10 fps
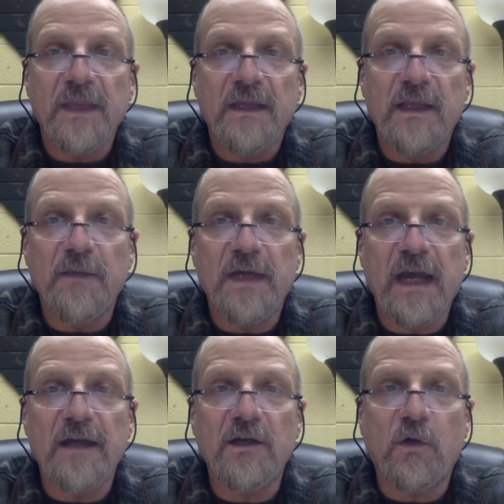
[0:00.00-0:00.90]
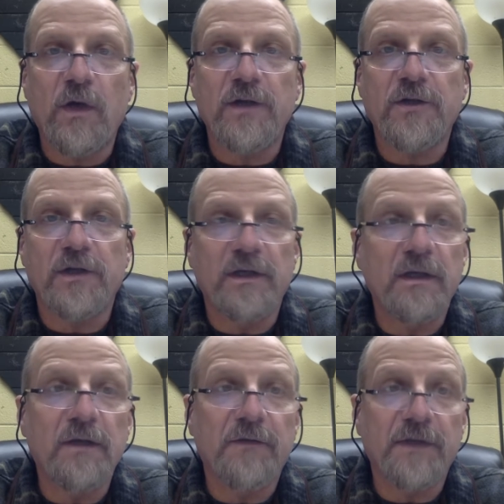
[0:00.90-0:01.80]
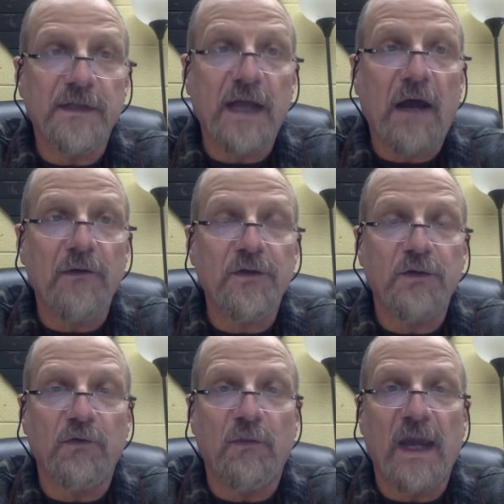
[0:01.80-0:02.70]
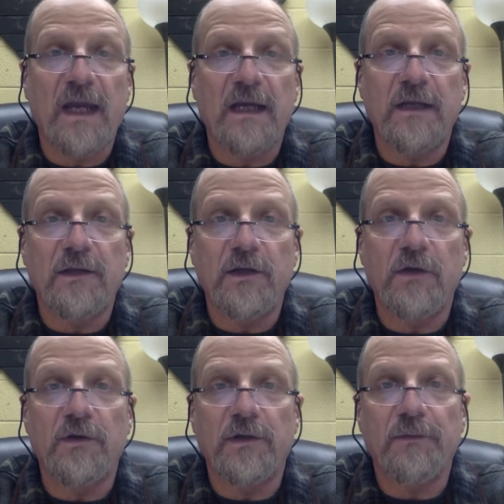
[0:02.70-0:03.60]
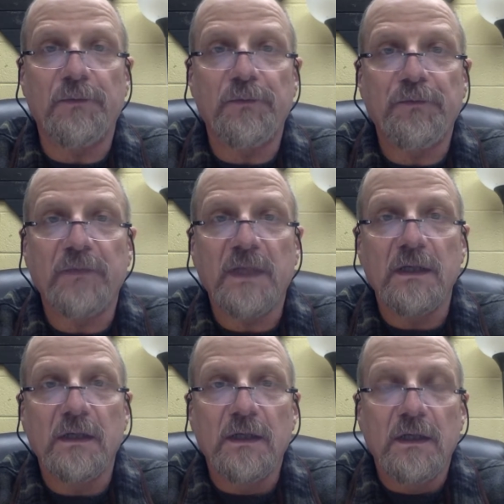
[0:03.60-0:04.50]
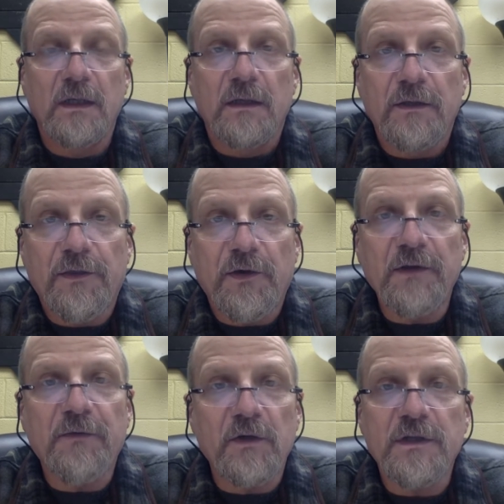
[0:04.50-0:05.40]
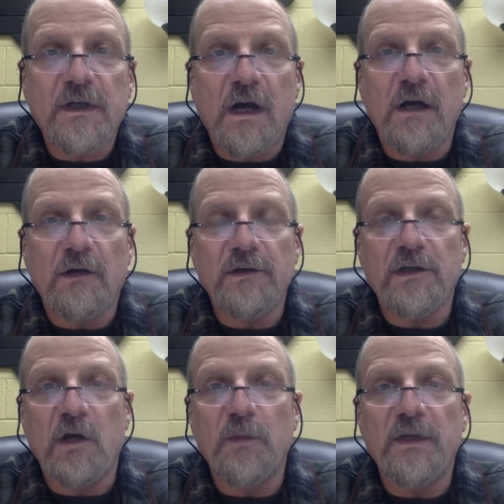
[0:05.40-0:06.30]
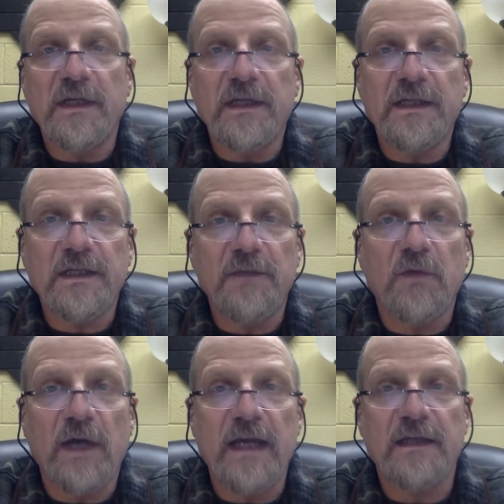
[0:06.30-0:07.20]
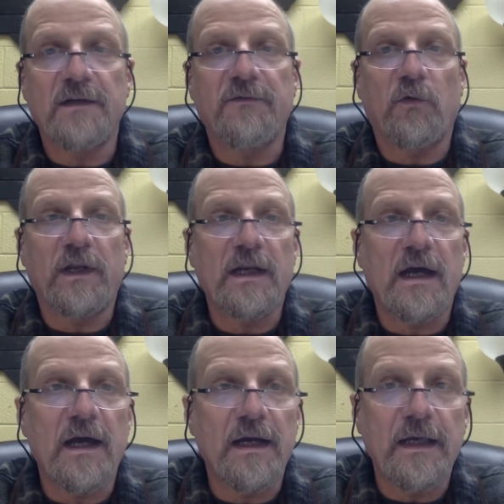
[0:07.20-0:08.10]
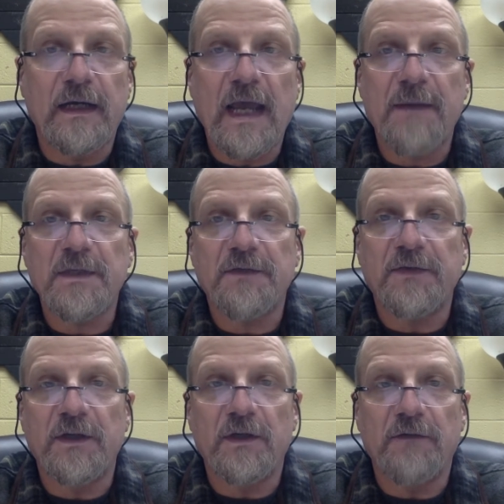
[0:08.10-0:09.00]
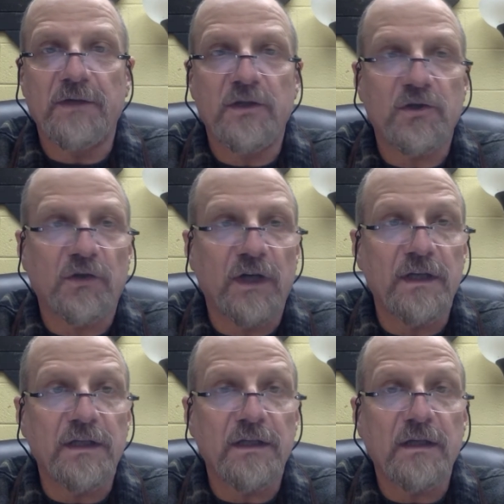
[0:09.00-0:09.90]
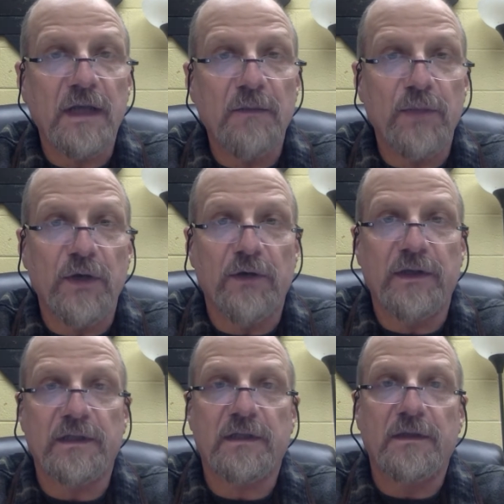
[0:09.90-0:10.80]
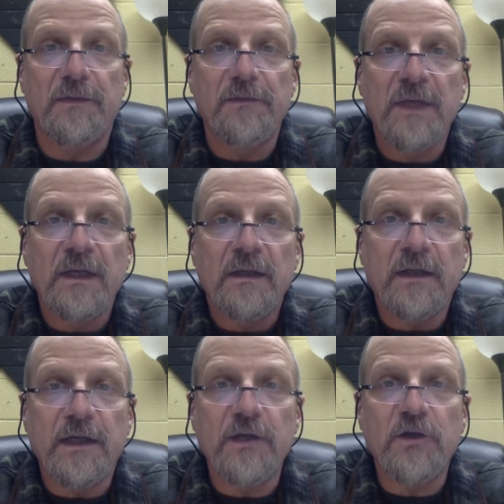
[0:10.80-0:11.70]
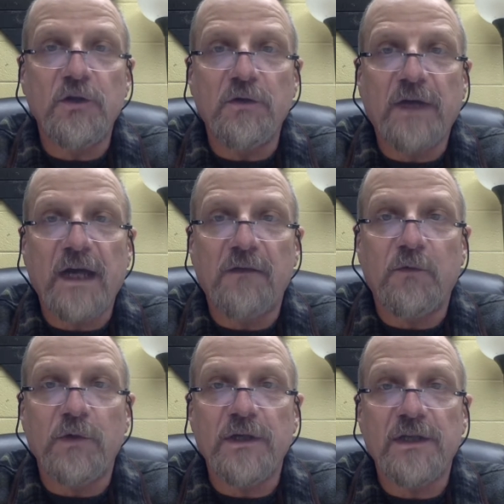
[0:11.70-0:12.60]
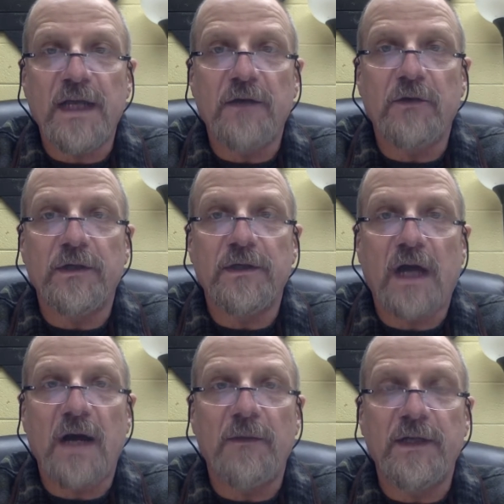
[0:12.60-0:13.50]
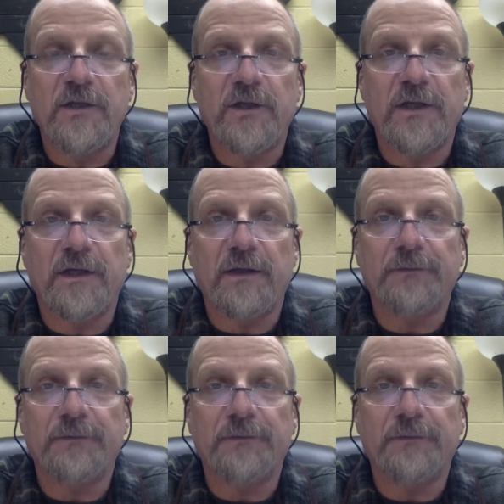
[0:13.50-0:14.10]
They began to question if the South should remain in the Union. The 31st Congress opened in December 1849 in an atmosphere of distrust and bitterness. The issue of California statehood topped the agenda.